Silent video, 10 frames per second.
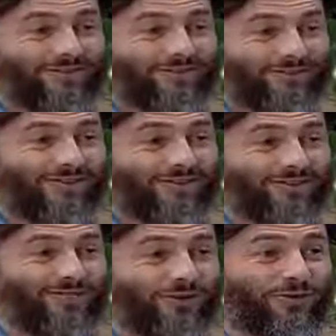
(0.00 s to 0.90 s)
Yes,
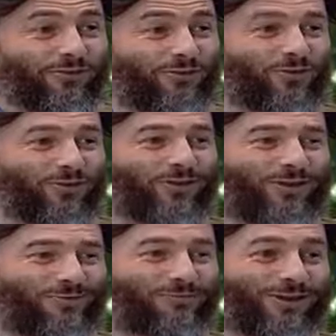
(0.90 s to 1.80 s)
that's very
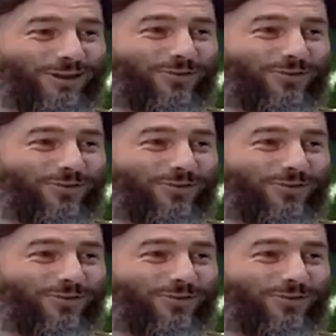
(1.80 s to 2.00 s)
unfortunate, but it's